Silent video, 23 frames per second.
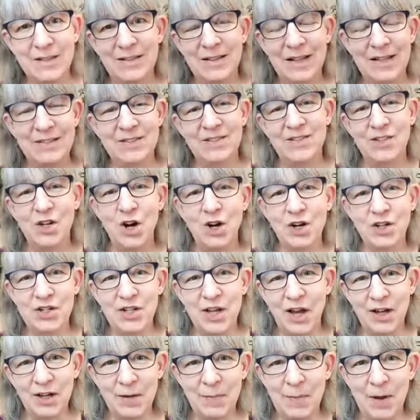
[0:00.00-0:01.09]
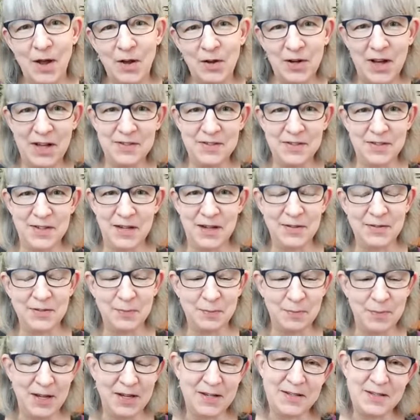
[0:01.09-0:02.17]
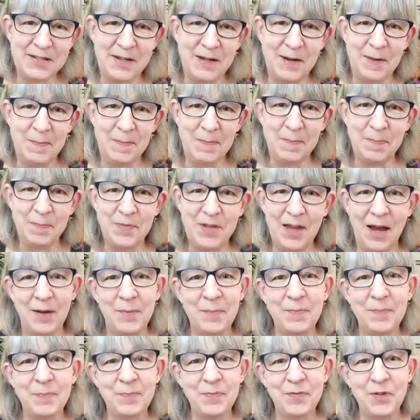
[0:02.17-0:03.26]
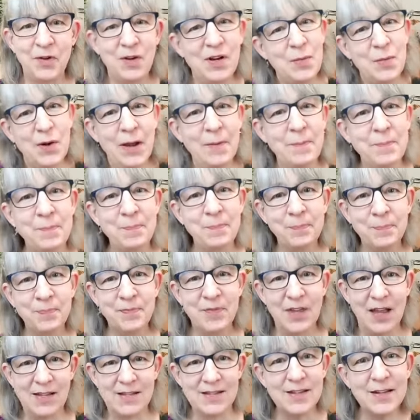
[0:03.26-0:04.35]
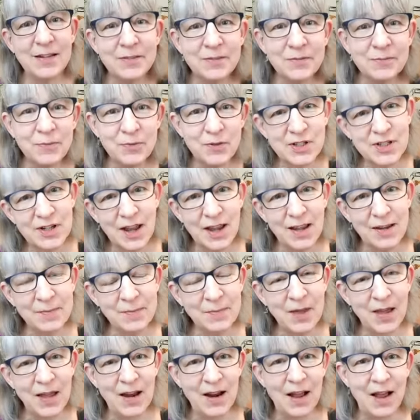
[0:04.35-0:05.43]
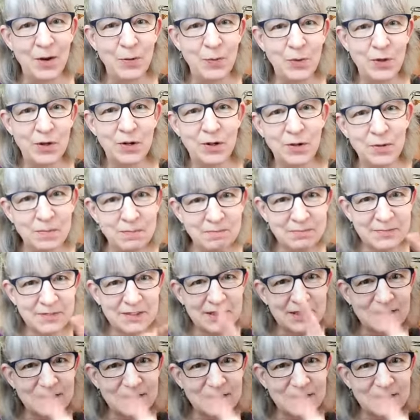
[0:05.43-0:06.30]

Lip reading: get started talking about all kinds of things. But yeah, so anyway, that's it for today. And I will